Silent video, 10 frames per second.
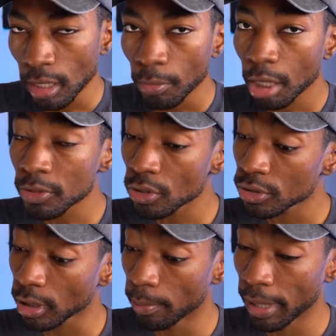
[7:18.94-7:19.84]
Bahamut
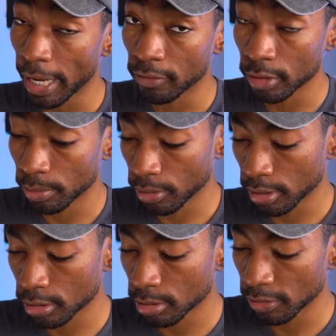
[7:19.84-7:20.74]
Shark's not a bad
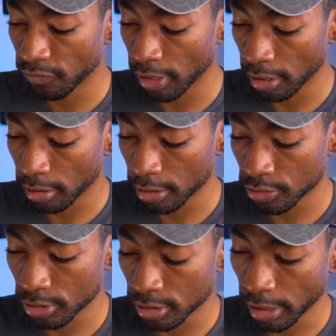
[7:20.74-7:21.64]
reprint, to be fair.
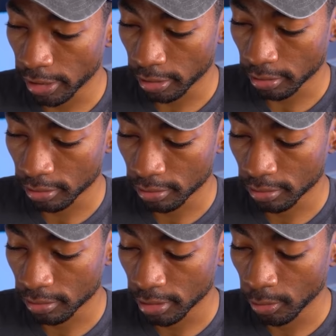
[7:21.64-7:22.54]
It's just like,
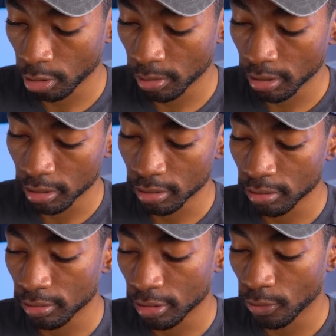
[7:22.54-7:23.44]
it would have been
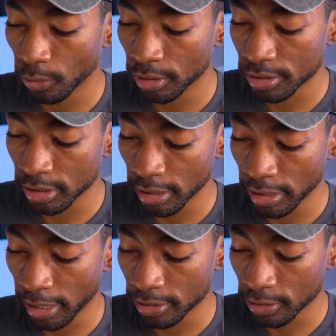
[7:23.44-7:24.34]
cool to see
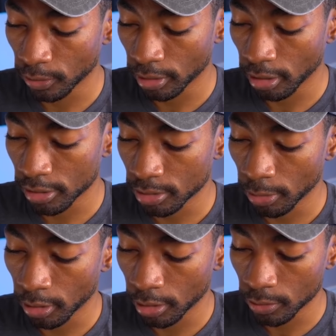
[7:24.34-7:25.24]
it and Totally
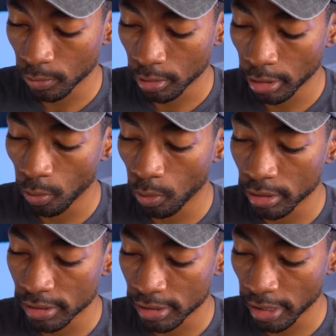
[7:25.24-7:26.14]
Awesome all in the
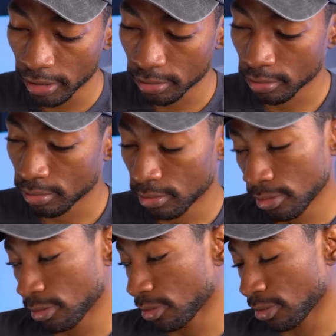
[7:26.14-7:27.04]
one set.
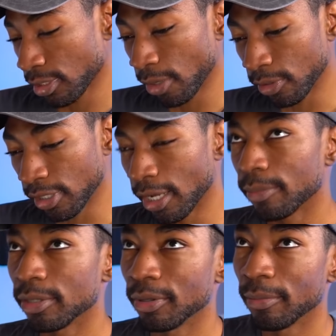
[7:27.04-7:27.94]
That would have
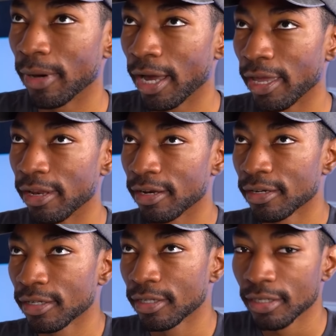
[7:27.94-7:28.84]
gotten people to buy it.
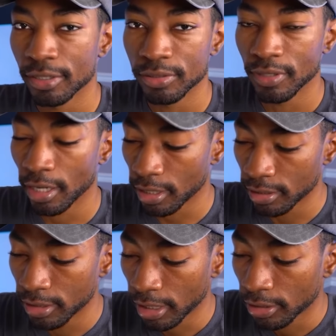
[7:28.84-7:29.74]
Because we've got a
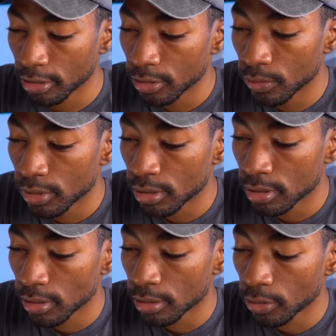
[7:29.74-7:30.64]
deck that
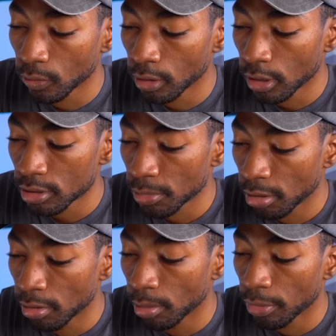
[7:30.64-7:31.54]
uses Totally Awesome
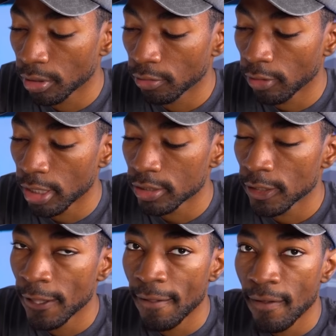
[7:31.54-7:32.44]
coming up on the horizon.